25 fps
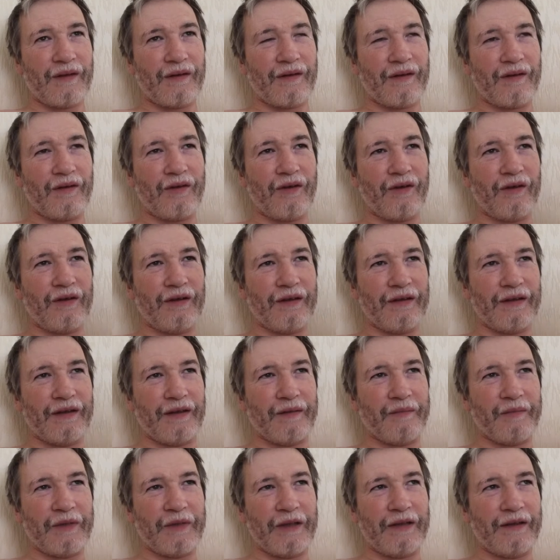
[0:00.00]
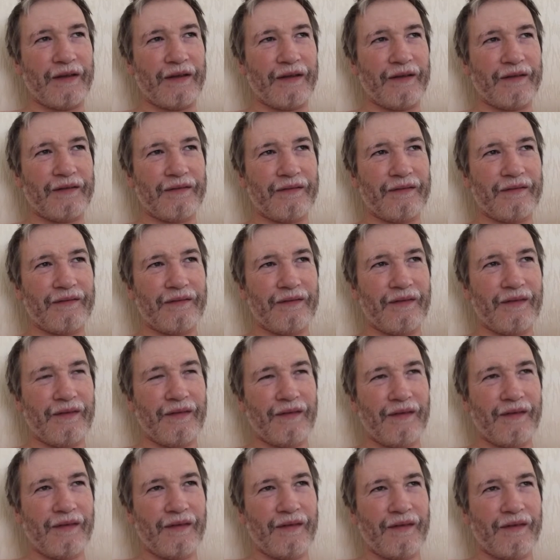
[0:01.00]
a holiday maker.
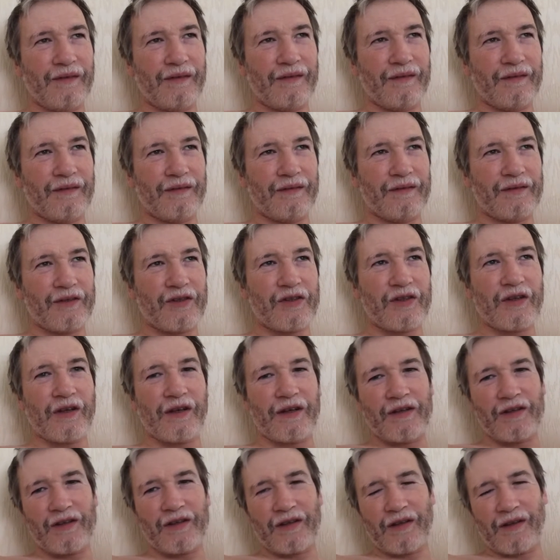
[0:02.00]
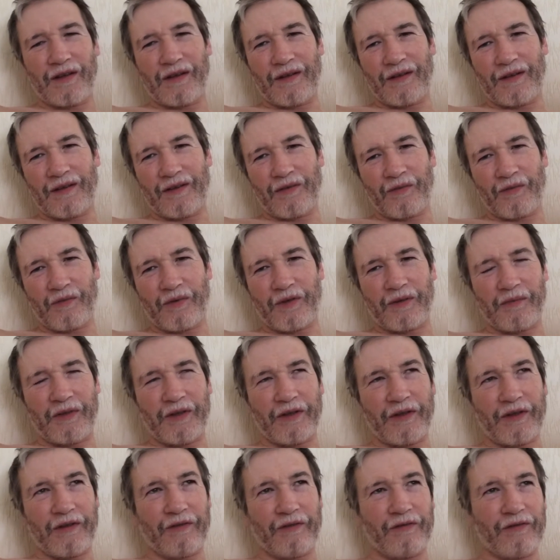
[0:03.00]
Sightseer is what I'm
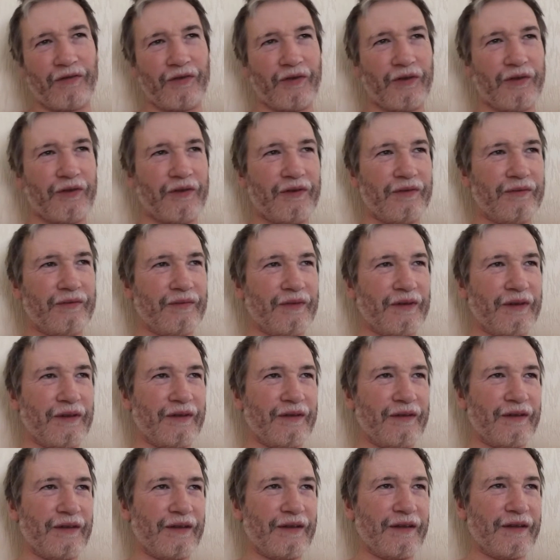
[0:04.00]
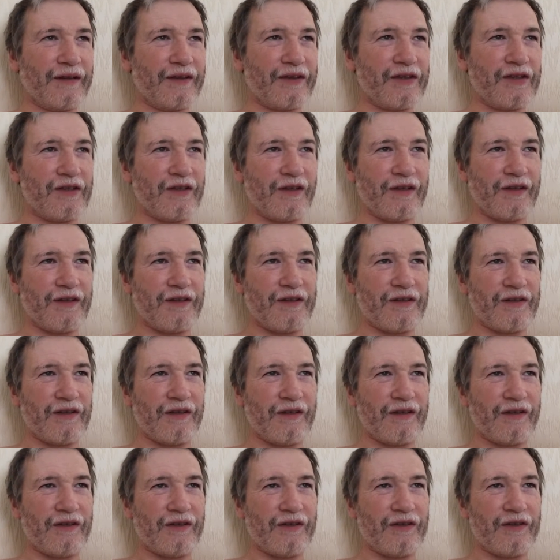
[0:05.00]
looking for. Like a
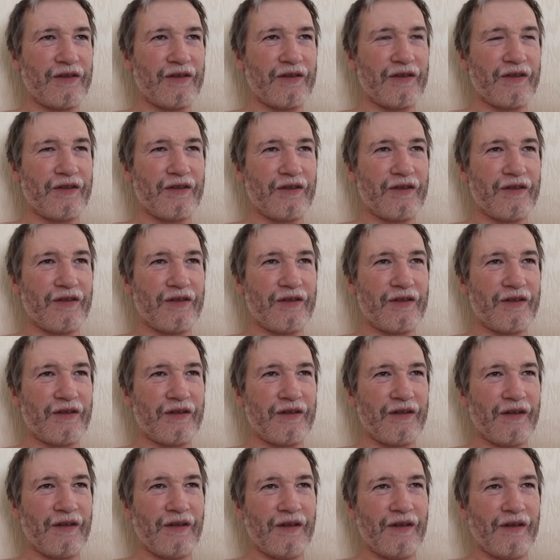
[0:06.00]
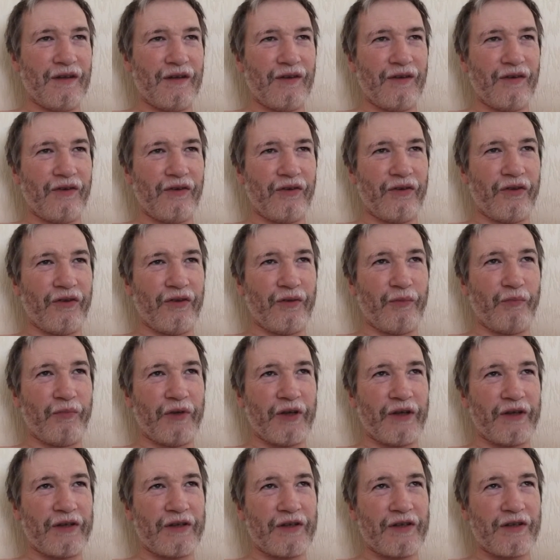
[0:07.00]
sightseer, just on the
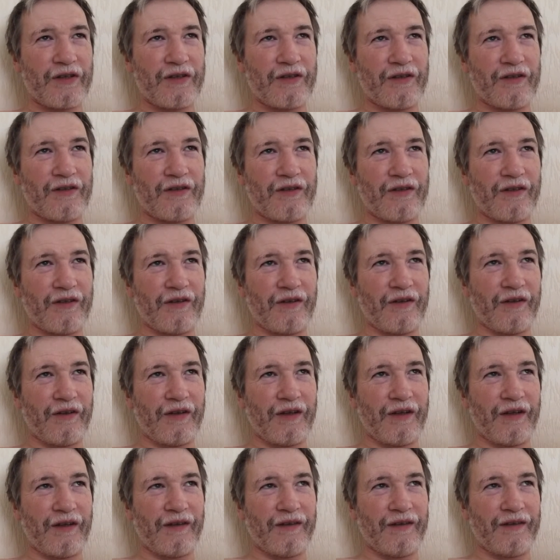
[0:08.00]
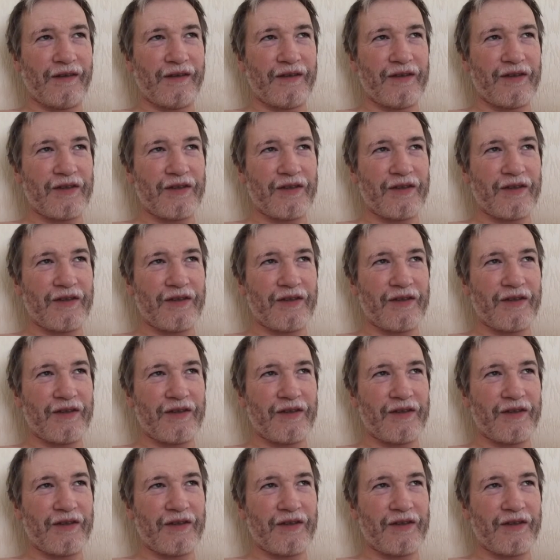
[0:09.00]
bus, just looking at the